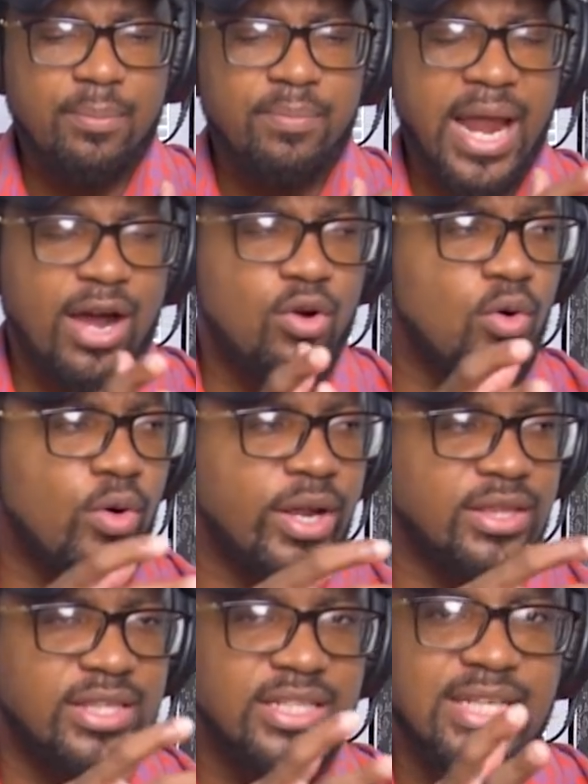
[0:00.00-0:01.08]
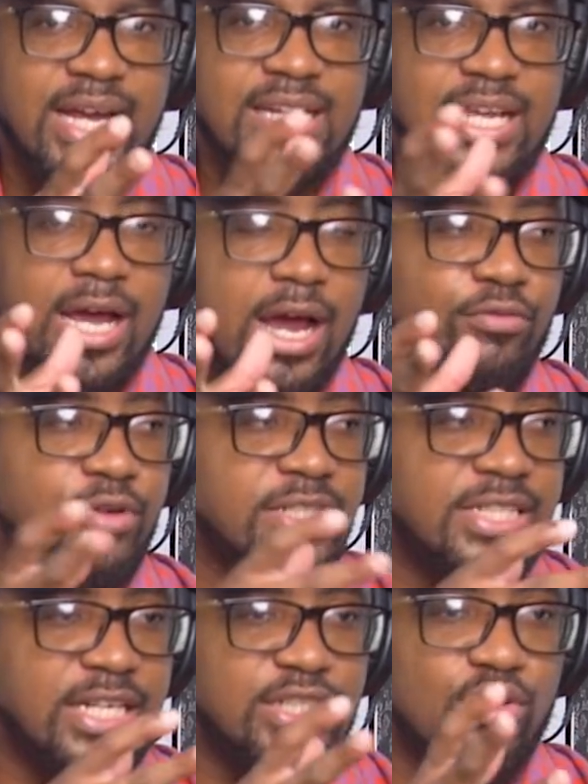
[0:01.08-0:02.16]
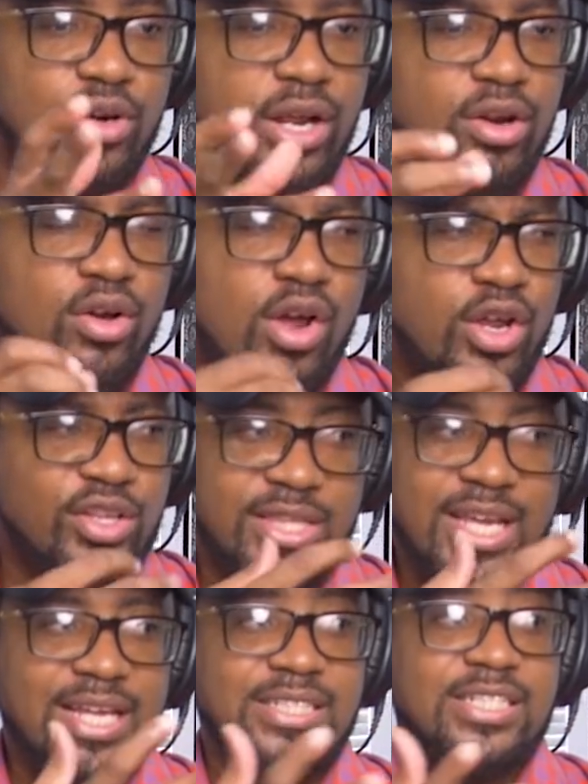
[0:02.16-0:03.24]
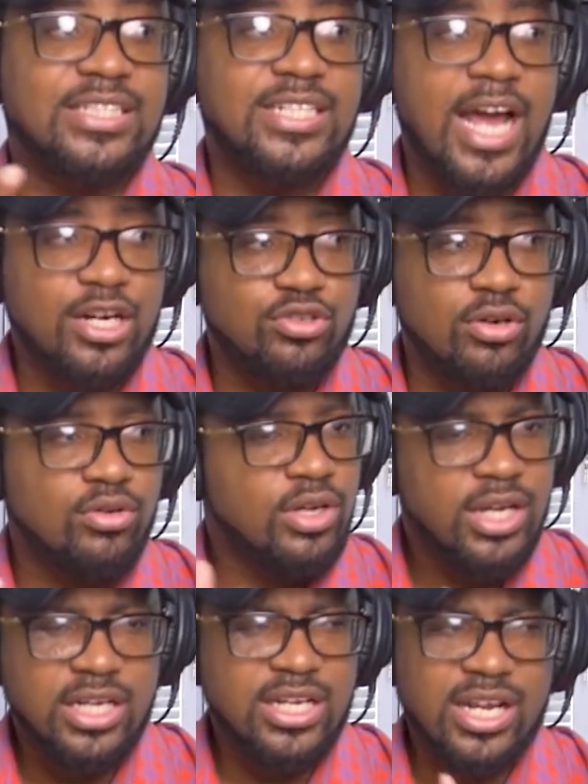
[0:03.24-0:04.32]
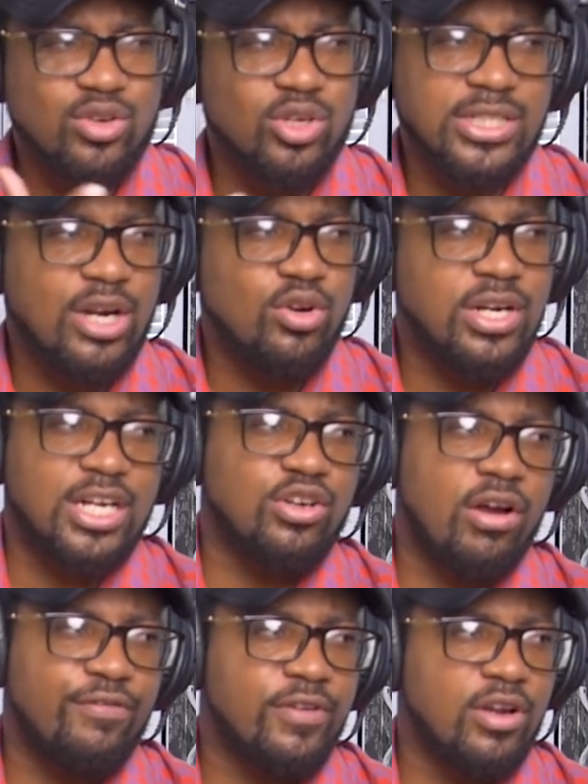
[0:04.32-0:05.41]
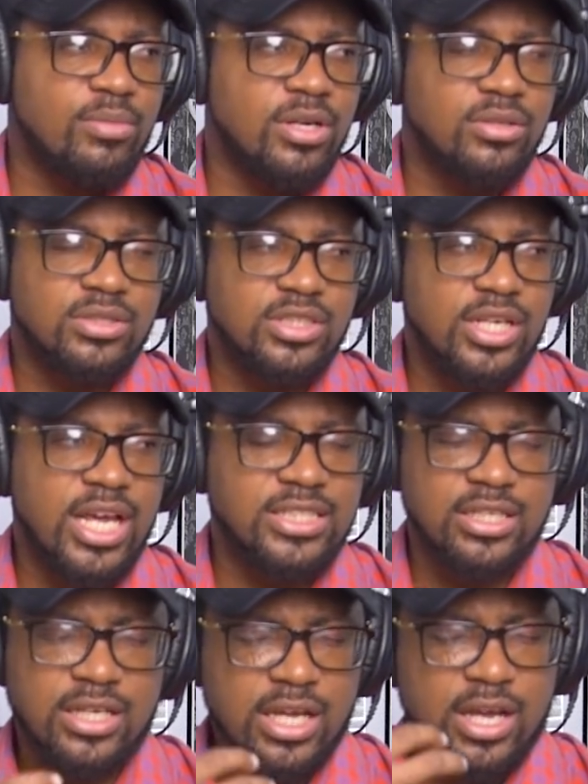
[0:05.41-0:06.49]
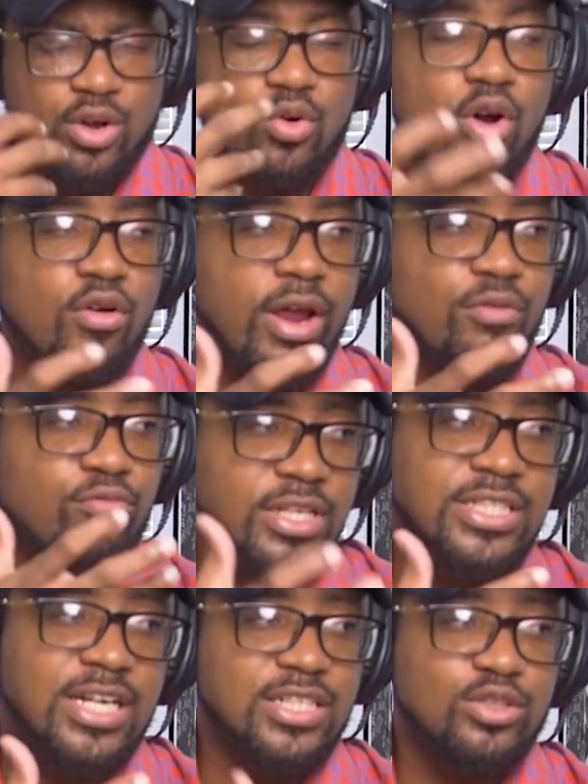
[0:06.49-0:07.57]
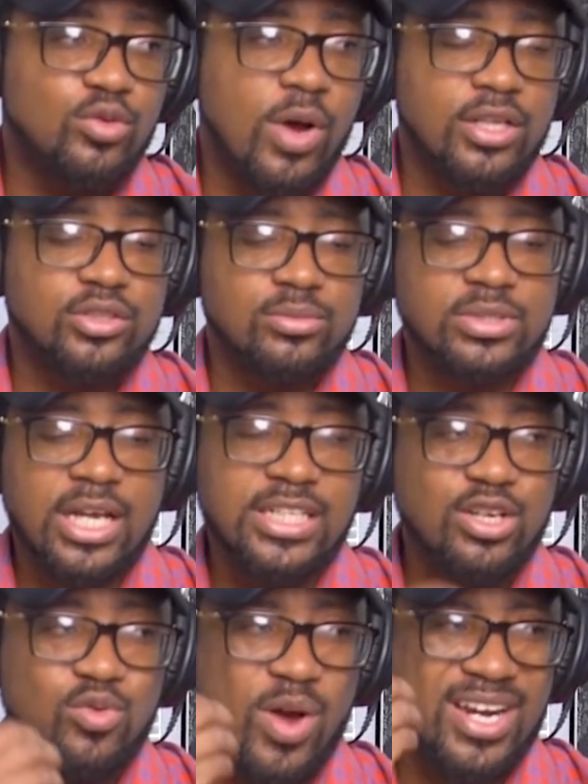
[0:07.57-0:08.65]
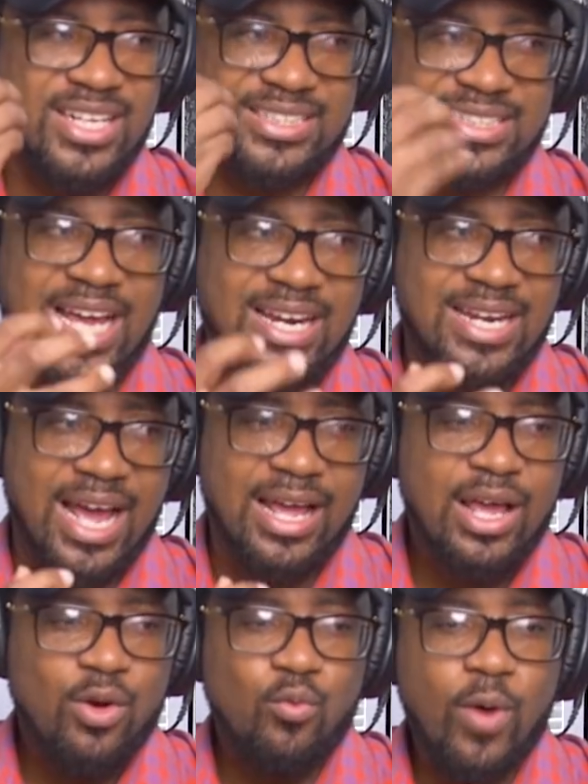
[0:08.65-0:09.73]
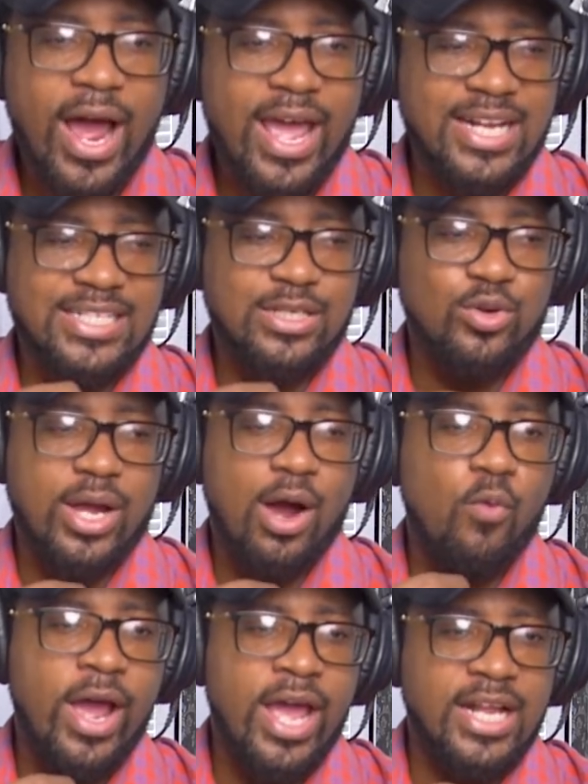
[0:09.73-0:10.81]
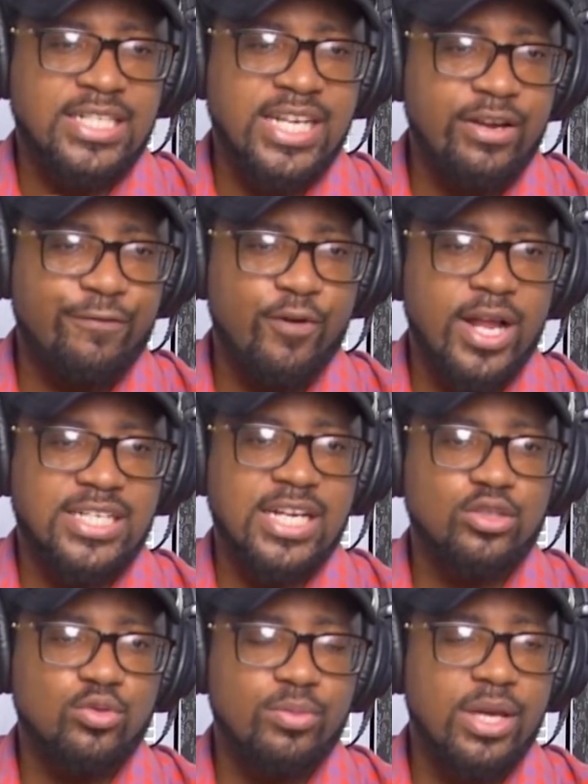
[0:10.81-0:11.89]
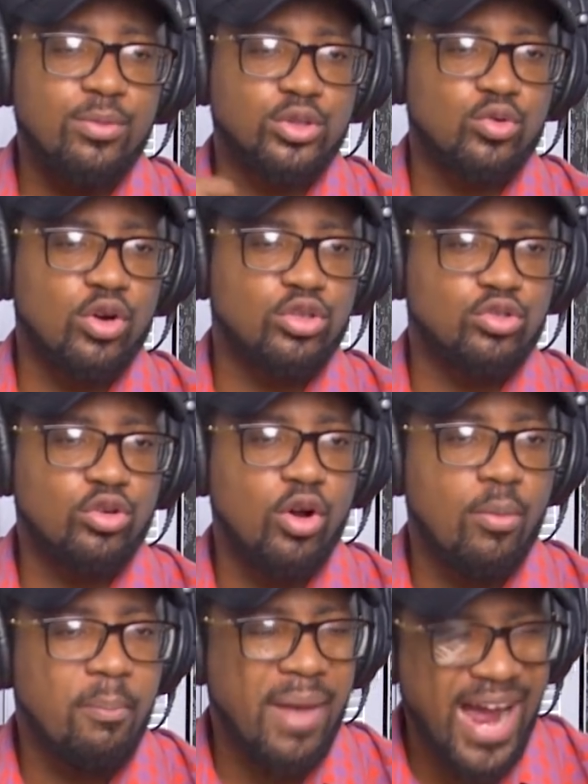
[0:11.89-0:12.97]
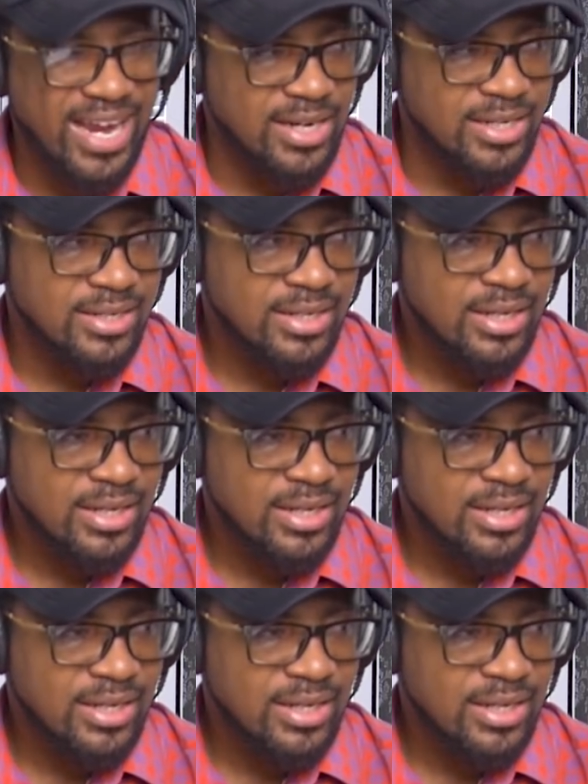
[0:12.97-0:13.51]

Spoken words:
black hole and things that they are researching on, and you think it's just natural. Those are not natural phenomena. You get it? Go and research into quantum science, then you understand that why you can wear a chain for a chain to be able to control your mind